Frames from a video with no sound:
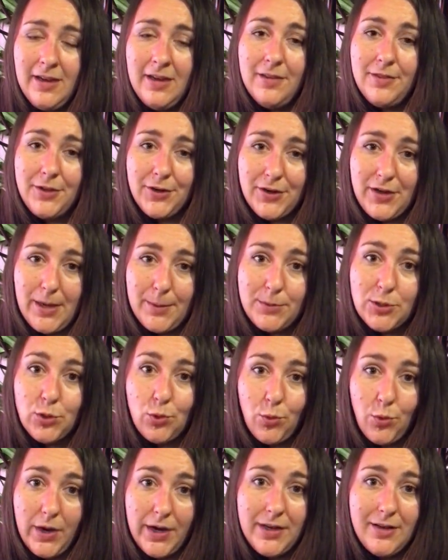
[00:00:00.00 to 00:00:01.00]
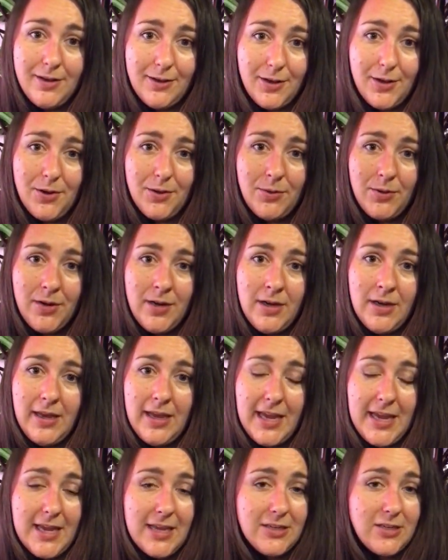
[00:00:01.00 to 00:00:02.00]
They're kept quite low,
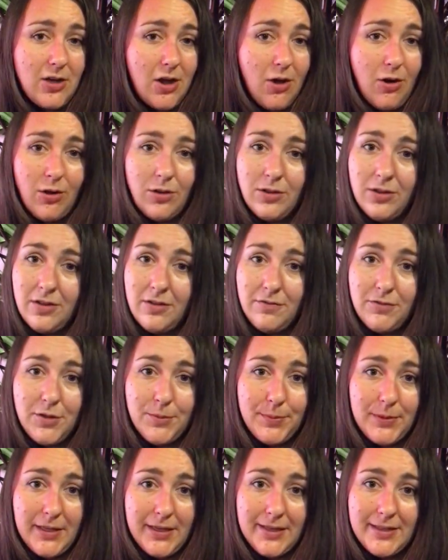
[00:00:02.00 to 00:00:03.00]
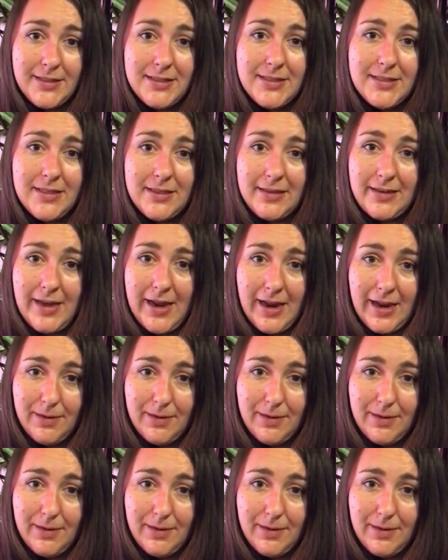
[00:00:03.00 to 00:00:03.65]
and all of the plants did